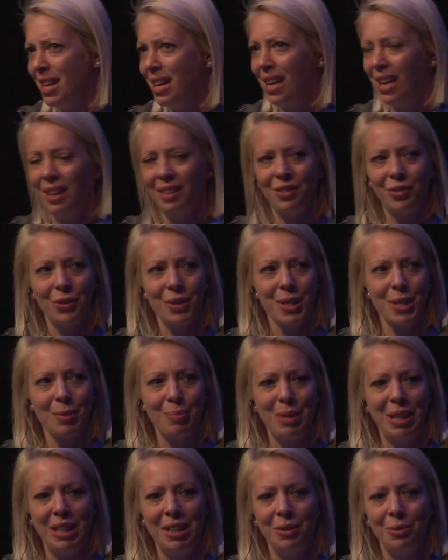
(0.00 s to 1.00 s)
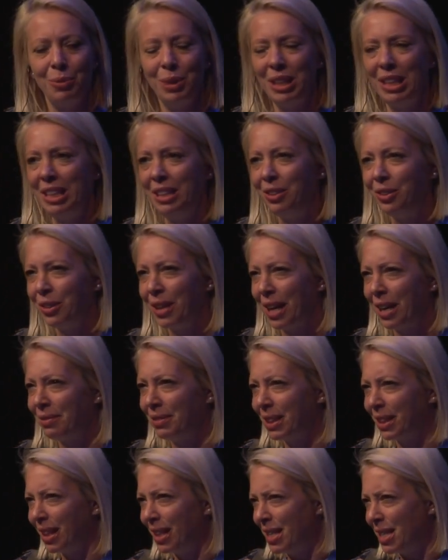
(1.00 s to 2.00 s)
In transmedia, we need to have
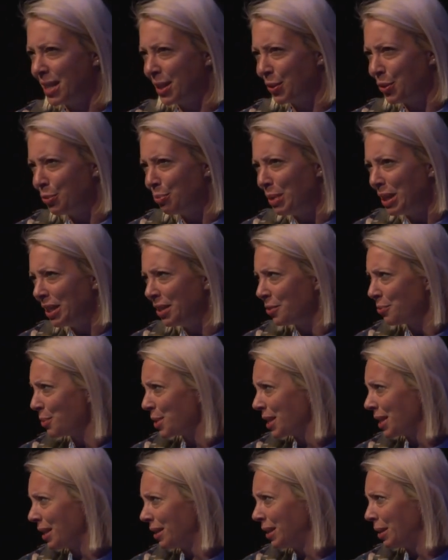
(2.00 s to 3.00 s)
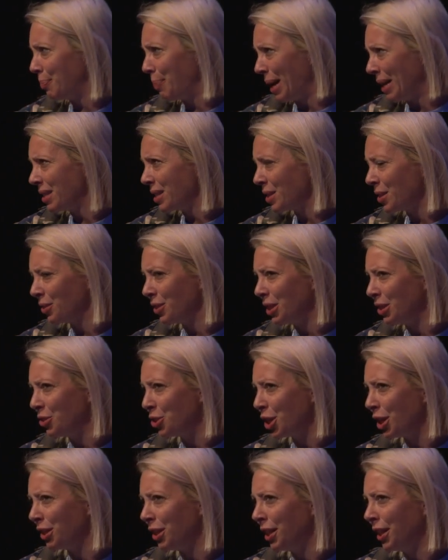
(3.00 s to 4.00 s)
at least two mediums that depends on each
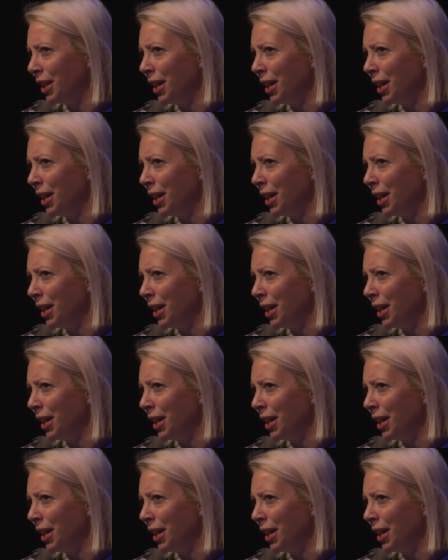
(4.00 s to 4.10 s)
other.